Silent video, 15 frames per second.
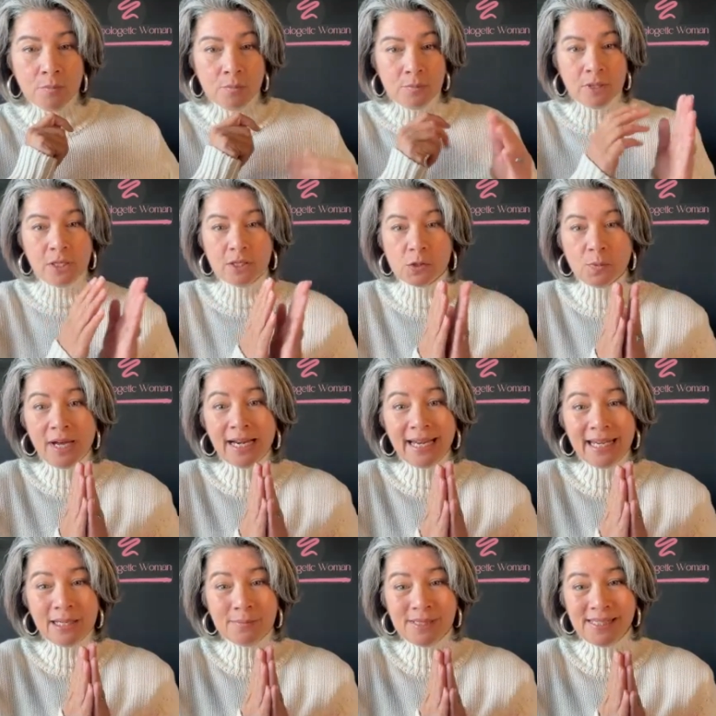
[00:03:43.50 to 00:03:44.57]
Because what
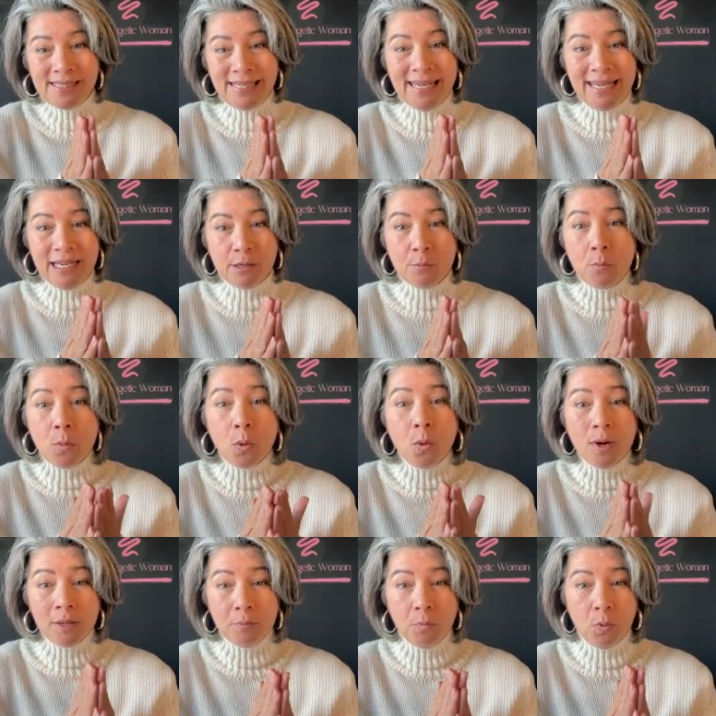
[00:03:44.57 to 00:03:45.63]
I am seeing
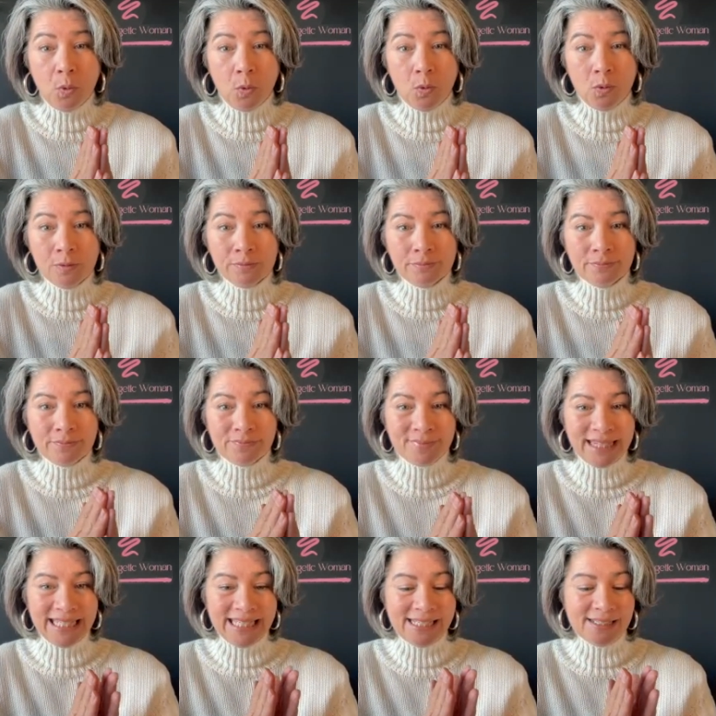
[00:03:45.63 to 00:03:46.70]
more and more
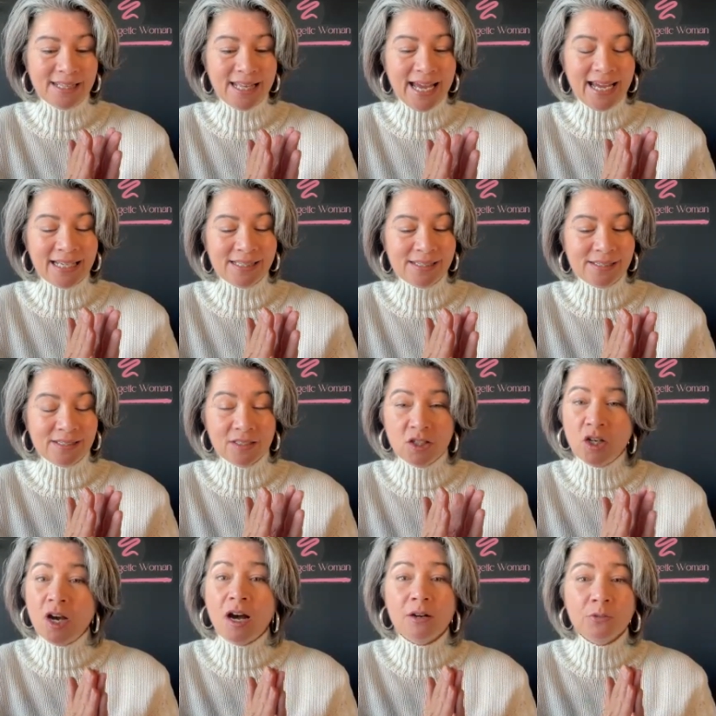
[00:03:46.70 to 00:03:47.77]
is that
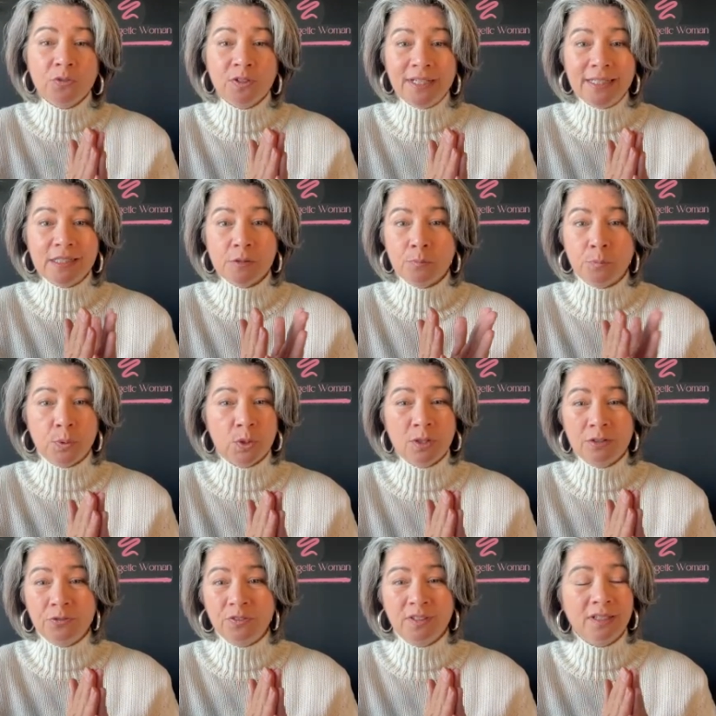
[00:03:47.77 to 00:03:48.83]
confident,
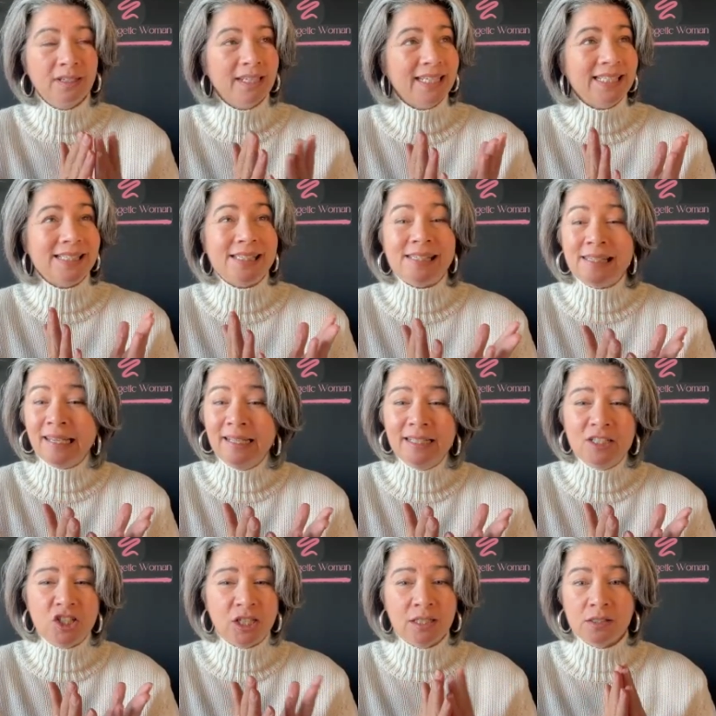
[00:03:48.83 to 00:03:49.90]
beautiful,
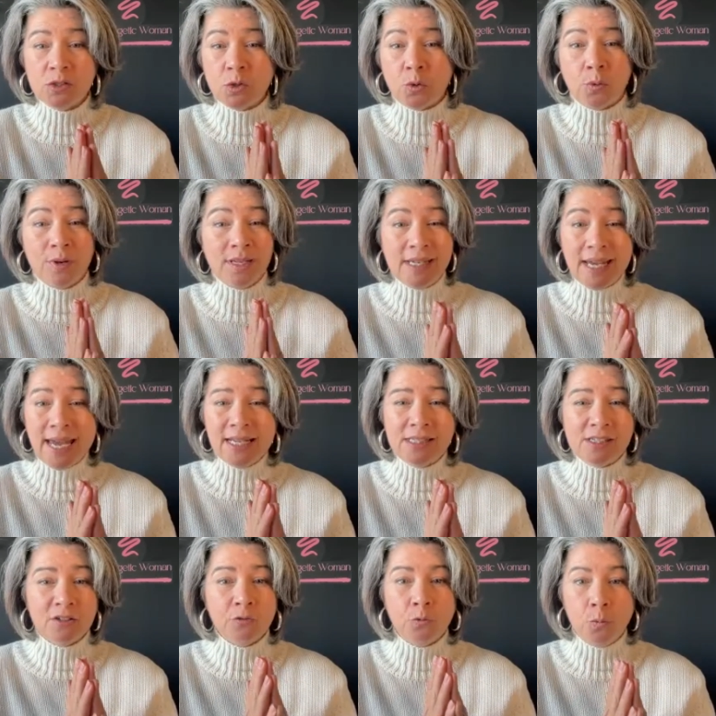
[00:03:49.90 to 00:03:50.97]
intelligent,
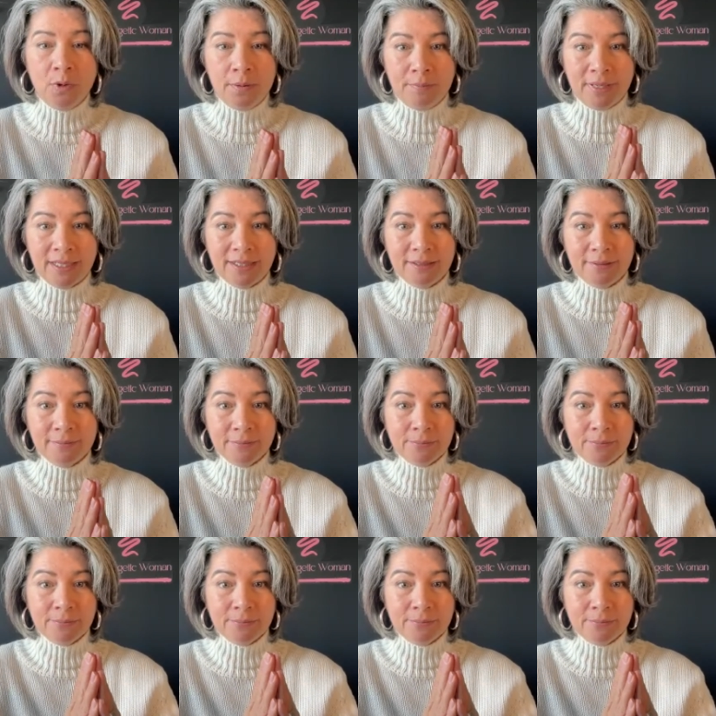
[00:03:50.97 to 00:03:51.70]
creative women